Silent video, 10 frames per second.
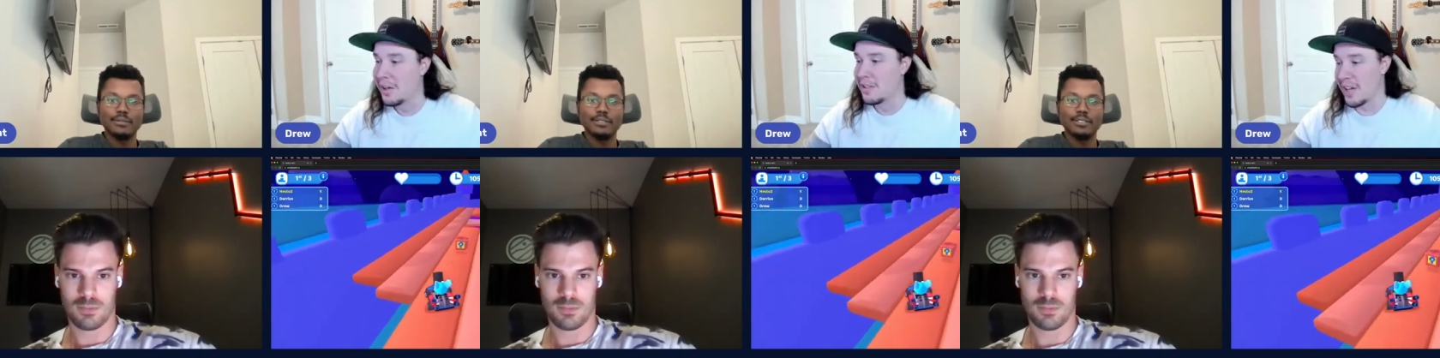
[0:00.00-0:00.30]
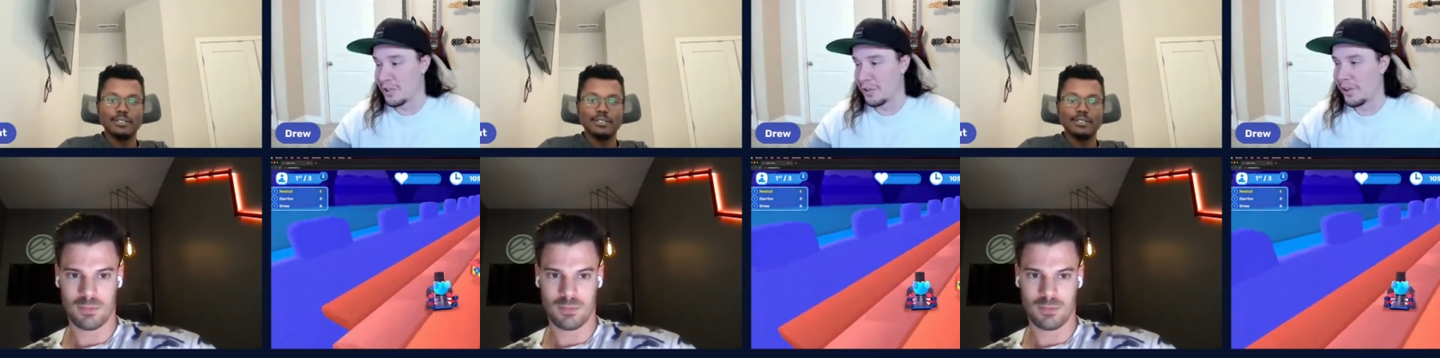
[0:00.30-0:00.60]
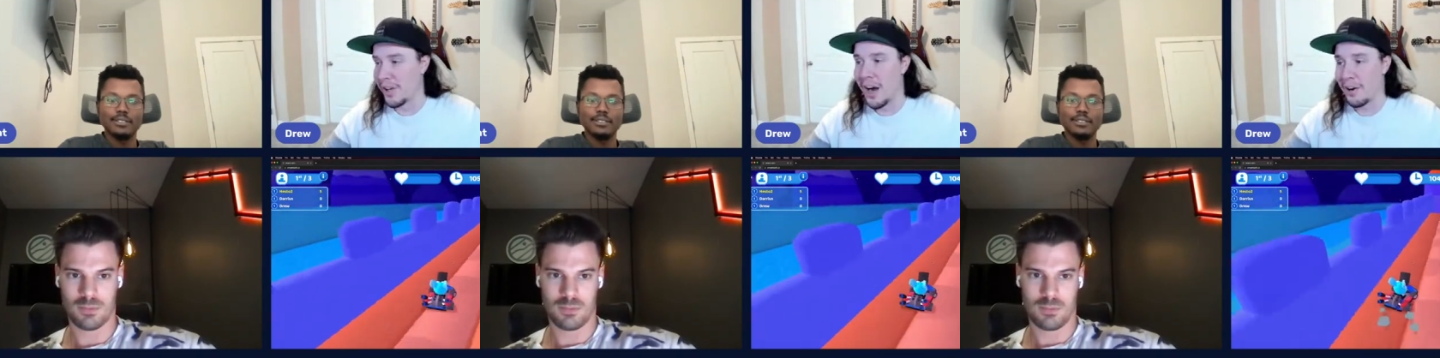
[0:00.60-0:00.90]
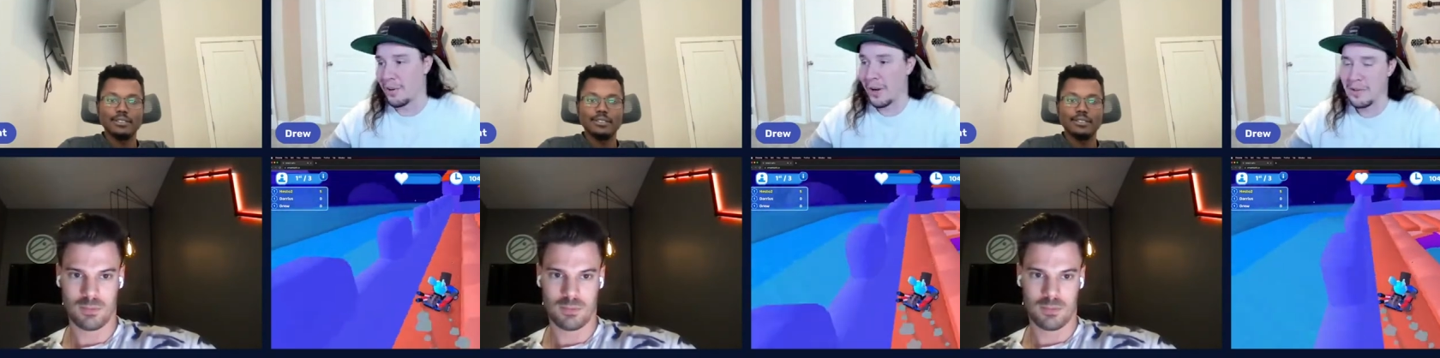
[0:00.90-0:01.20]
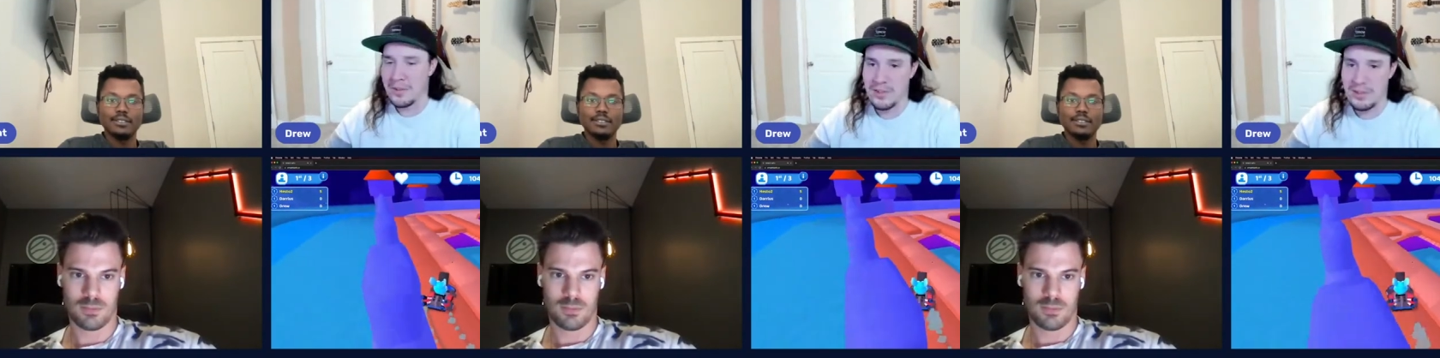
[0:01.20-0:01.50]
Speaker 1: it was actually really awkward.
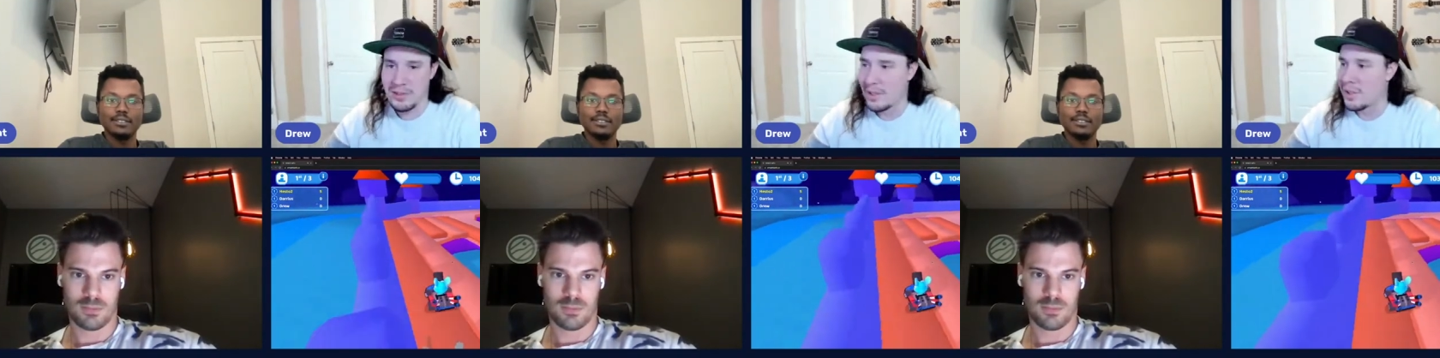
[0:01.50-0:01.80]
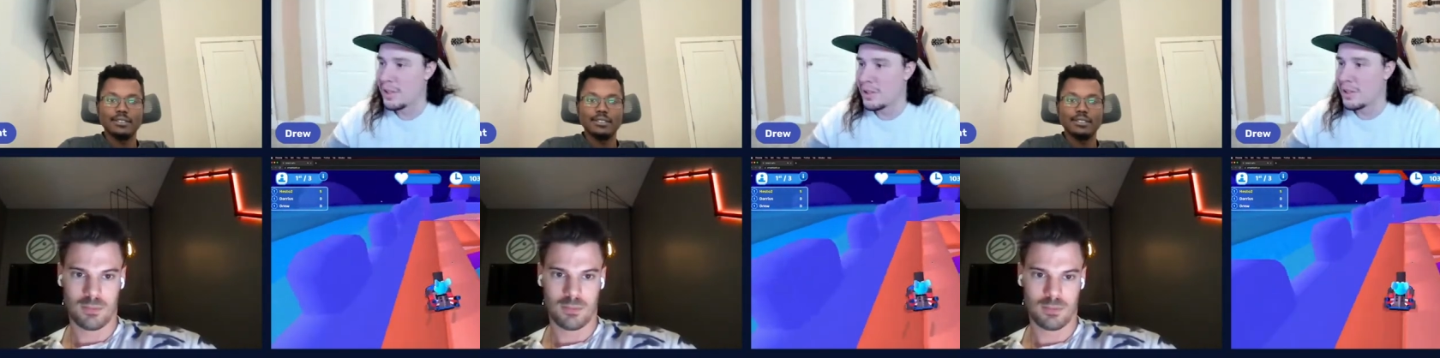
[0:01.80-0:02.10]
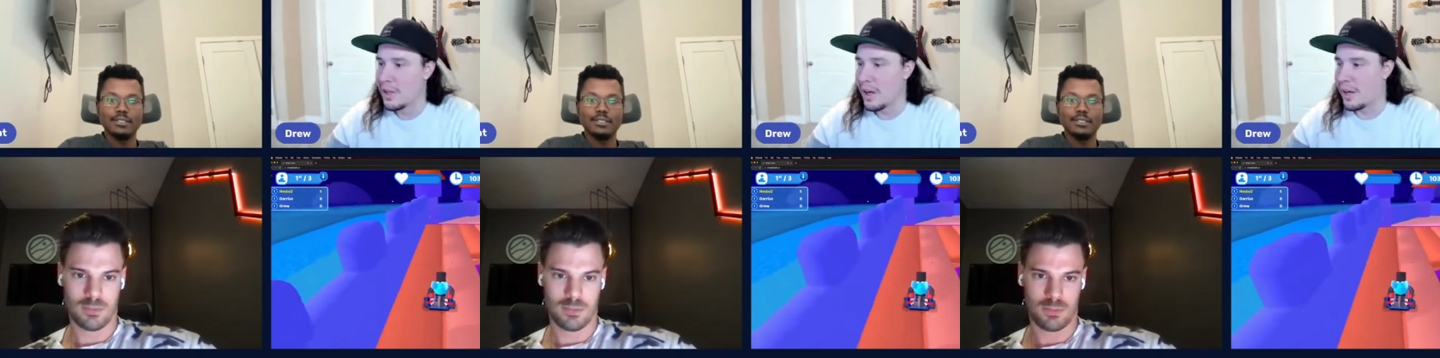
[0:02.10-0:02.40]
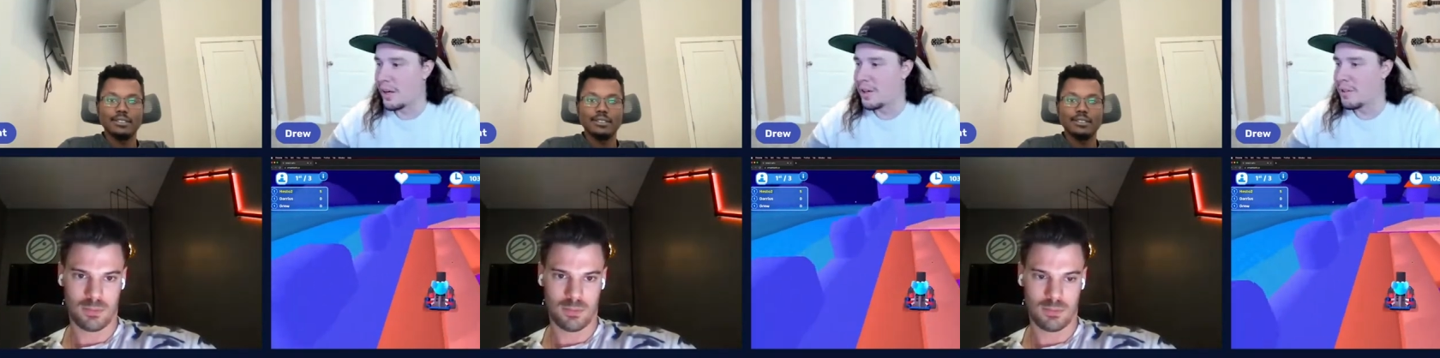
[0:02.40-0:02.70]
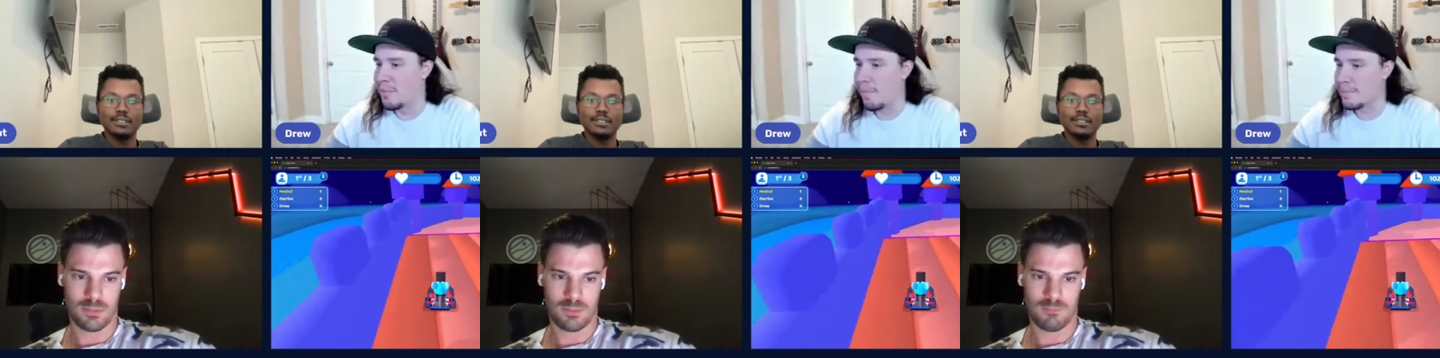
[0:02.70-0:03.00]
I was
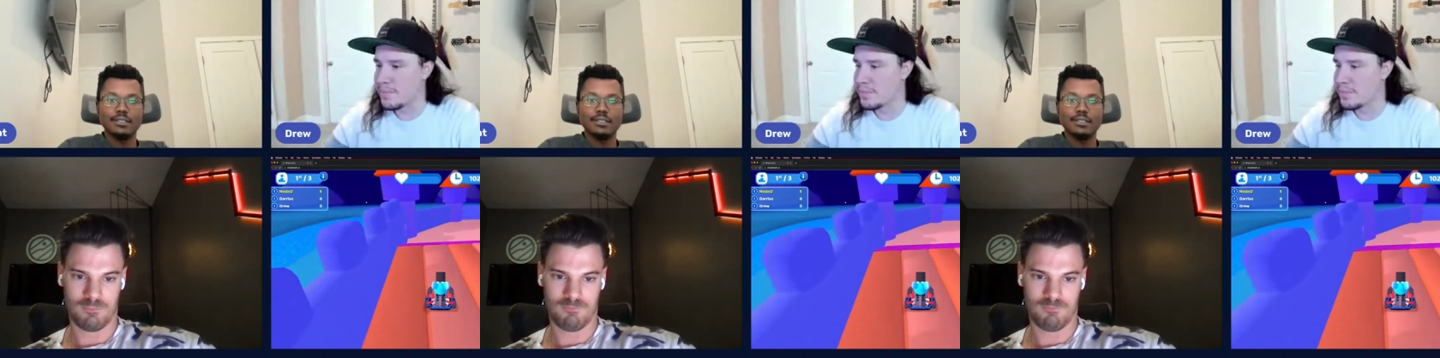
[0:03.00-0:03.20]
um,